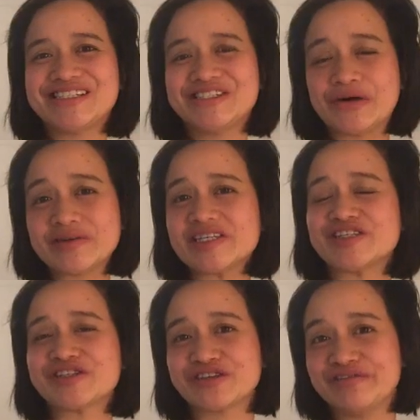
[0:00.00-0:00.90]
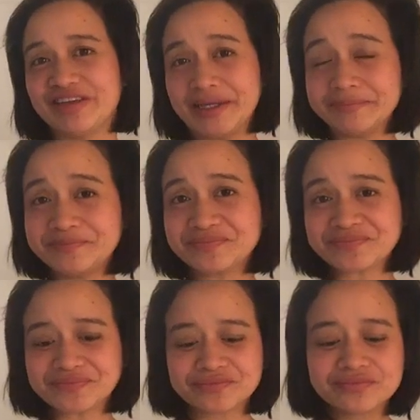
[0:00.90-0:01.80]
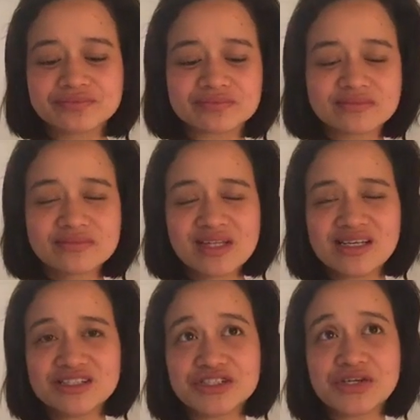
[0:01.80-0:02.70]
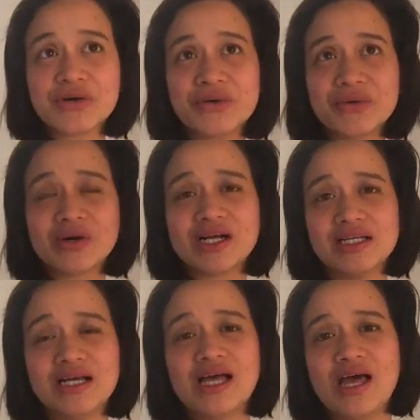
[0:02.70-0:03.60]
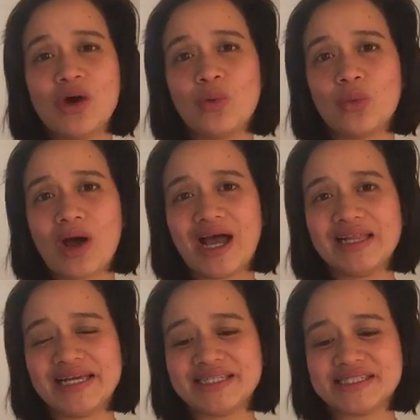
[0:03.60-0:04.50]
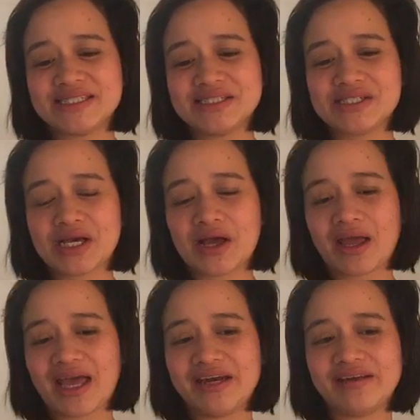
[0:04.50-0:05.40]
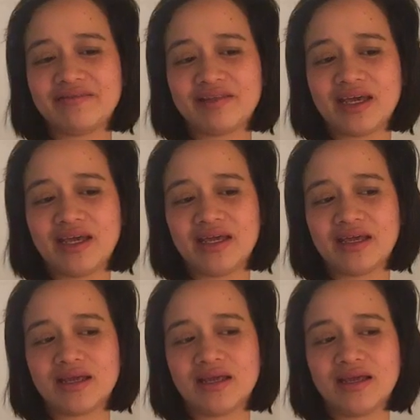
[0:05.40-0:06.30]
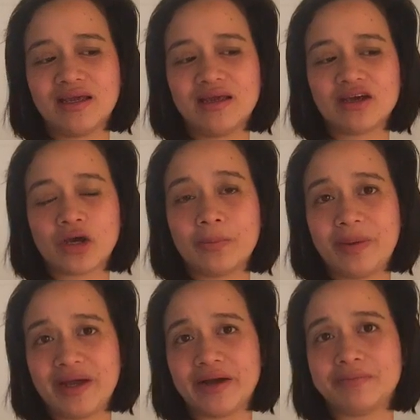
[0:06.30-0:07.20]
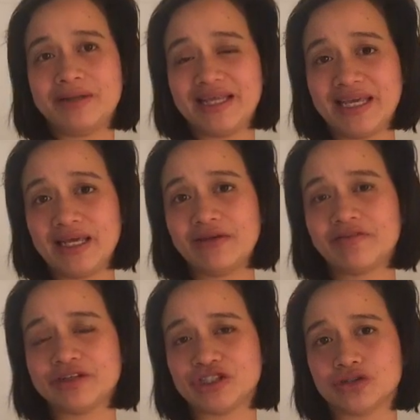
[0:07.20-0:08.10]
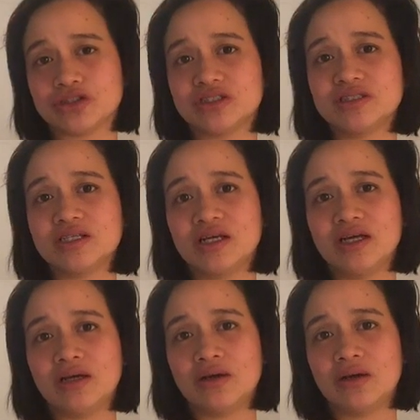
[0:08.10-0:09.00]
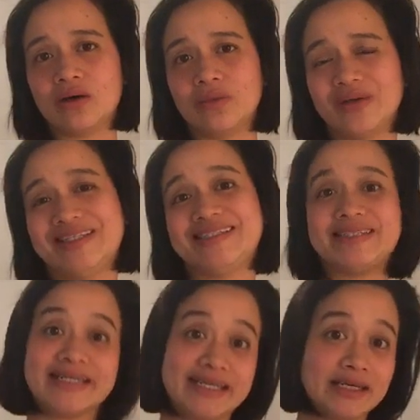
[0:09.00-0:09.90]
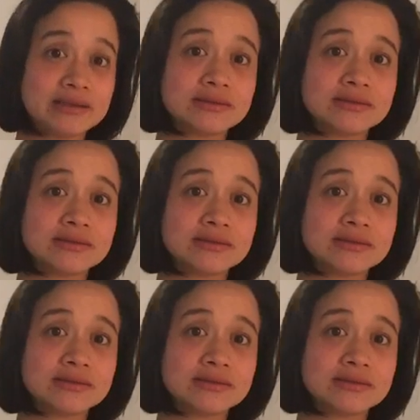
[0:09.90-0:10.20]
don't intervene. So I like to kind of like compare playing for children with studying,